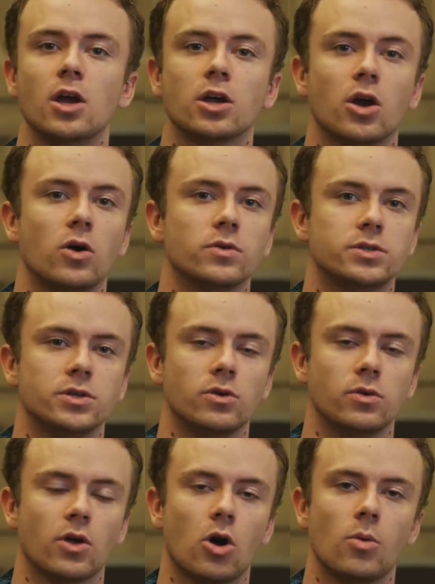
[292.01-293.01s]
go
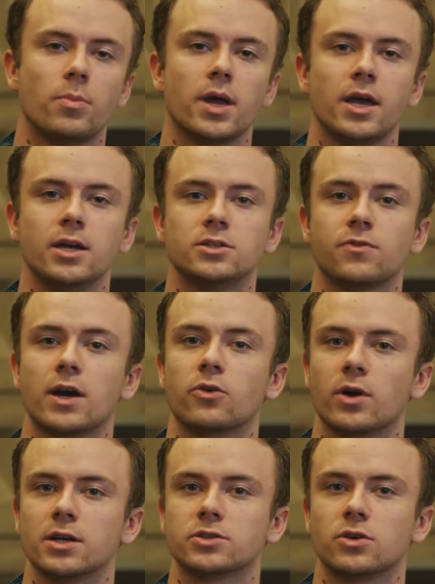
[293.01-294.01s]
to the homepage, find a
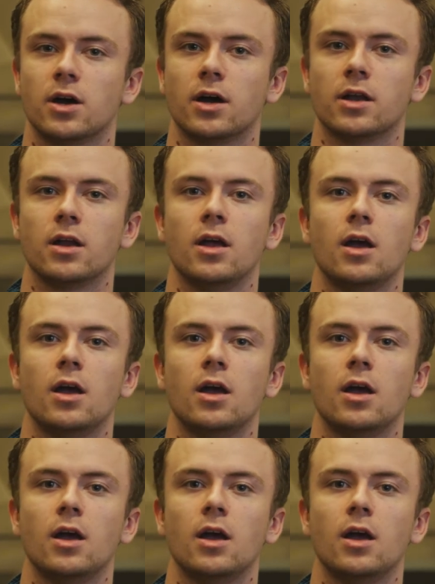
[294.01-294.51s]
restaurant,